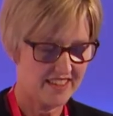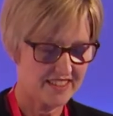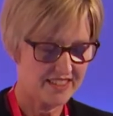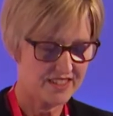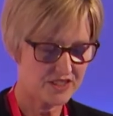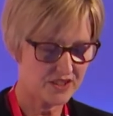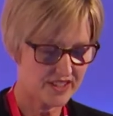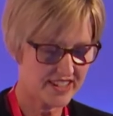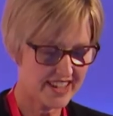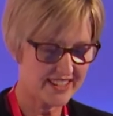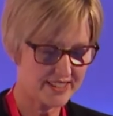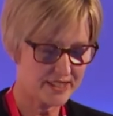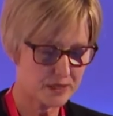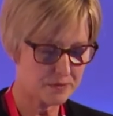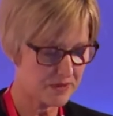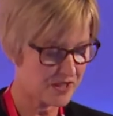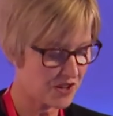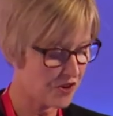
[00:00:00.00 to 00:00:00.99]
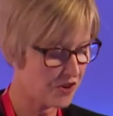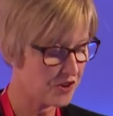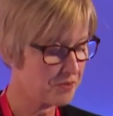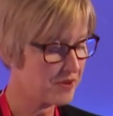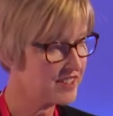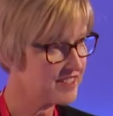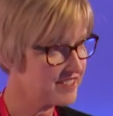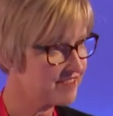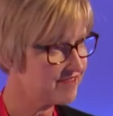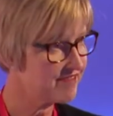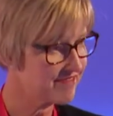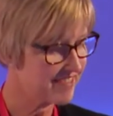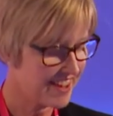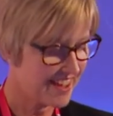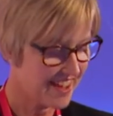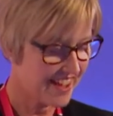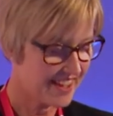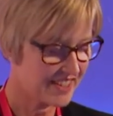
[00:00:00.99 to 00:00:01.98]
So let's be open
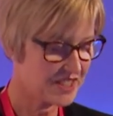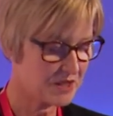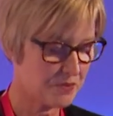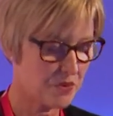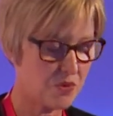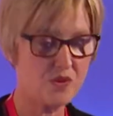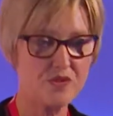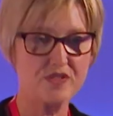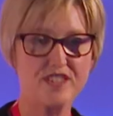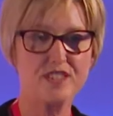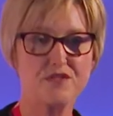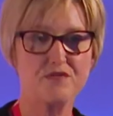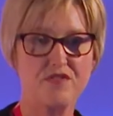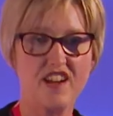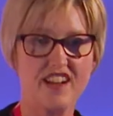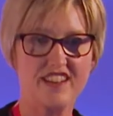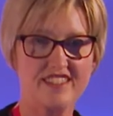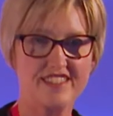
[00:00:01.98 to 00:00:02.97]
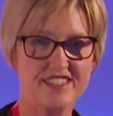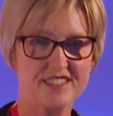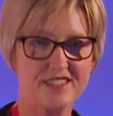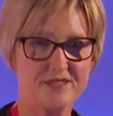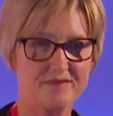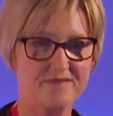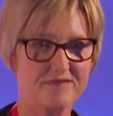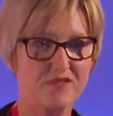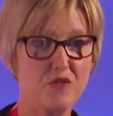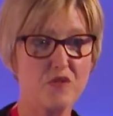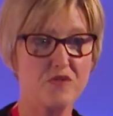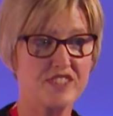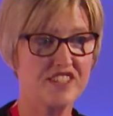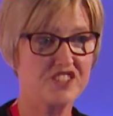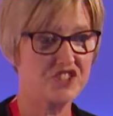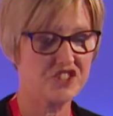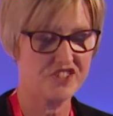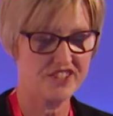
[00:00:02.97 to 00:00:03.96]
and support these finalists on
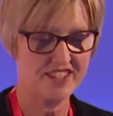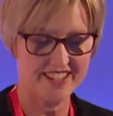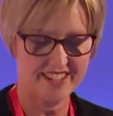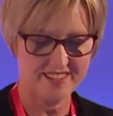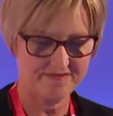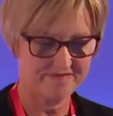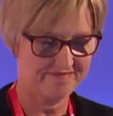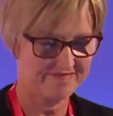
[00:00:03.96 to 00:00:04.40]
their journey.